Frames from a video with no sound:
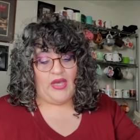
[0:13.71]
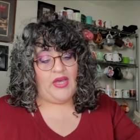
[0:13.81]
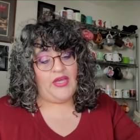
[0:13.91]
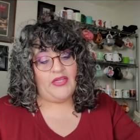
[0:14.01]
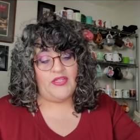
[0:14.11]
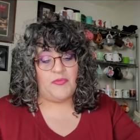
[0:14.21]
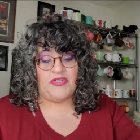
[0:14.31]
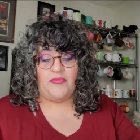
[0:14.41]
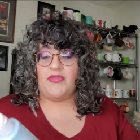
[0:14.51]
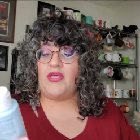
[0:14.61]
I just
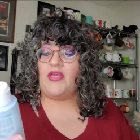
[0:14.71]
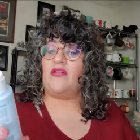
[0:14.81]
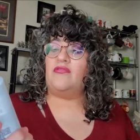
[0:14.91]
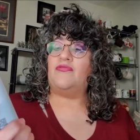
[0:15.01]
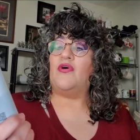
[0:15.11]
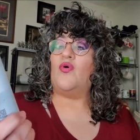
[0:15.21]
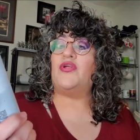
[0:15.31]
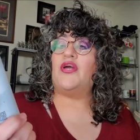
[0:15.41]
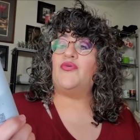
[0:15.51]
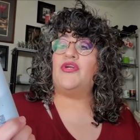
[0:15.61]
picked up the e.l.f.
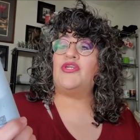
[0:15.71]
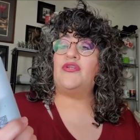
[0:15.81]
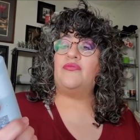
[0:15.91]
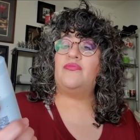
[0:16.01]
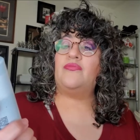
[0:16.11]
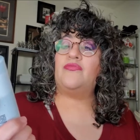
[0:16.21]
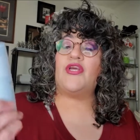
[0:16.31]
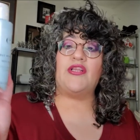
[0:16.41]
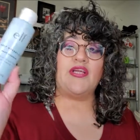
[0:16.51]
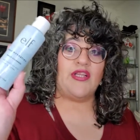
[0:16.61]
Holy Hydration
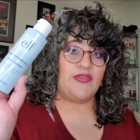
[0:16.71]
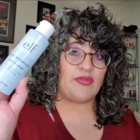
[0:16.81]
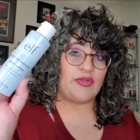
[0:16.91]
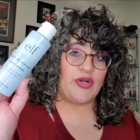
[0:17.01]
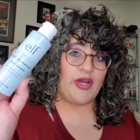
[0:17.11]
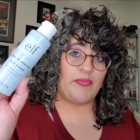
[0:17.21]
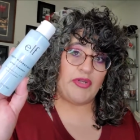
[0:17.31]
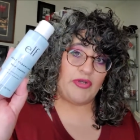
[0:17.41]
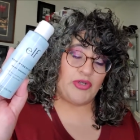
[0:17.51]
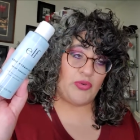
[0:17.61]
Daily Cleanser. I've
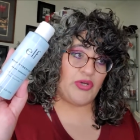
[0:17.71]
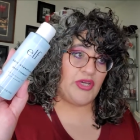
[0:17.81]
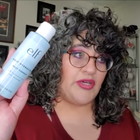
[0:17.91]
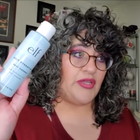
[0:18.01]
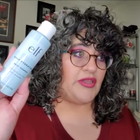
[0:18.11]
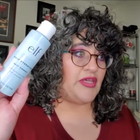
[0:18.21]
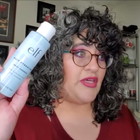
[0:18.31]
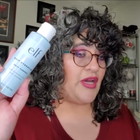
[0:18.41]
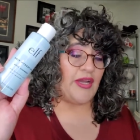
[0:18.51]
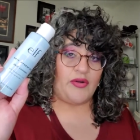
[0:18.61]
been enjoying
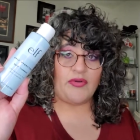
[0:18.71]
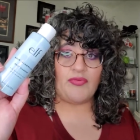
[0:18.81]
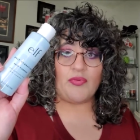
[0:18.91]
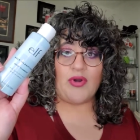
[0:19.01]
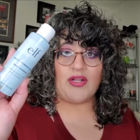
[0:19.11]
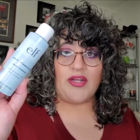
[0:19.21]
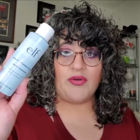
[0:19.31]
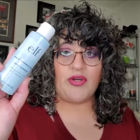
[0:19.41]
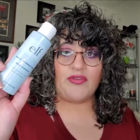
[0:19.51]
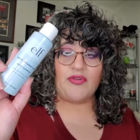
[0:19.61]
the eye cream for a while now,
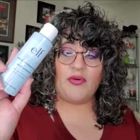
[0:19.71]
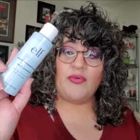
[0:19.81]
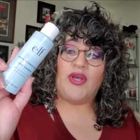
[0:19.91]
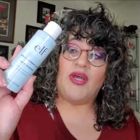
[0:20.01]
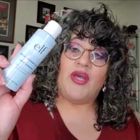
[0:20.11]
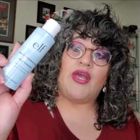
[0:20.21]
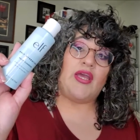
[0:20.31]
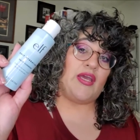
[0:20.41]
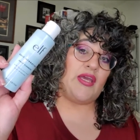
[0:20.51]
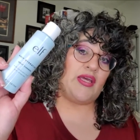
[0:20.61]
you guys know,
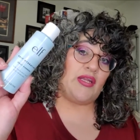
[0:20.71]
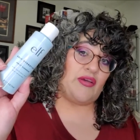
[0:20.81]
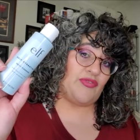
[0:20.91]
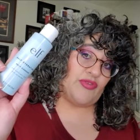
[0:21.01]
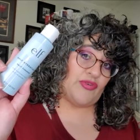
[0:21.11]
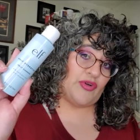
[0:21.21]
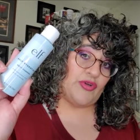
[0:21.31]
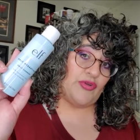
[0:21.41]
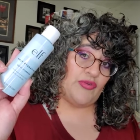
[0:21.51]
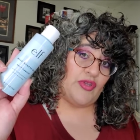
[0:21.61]
and I've just
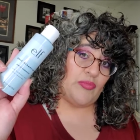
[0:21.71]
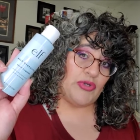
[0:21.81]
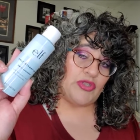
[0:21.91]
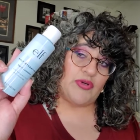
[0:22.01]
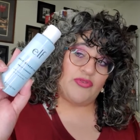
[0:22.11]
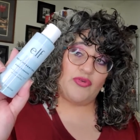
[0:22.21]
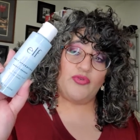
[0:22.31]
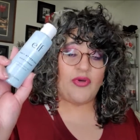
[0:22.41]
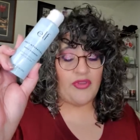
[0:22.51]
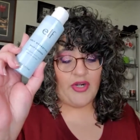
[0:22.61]
started using the moisturizer,
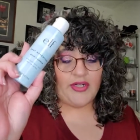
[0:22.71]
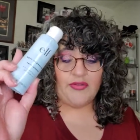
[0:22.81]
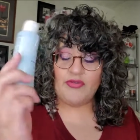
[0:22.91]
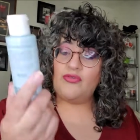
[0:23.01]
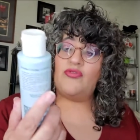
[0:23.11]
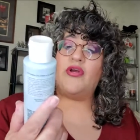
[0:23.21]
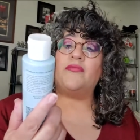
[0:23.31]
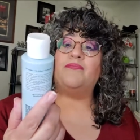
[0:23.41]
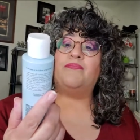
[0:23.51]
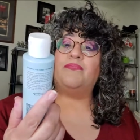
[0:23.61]
so I thought I'd give this a try.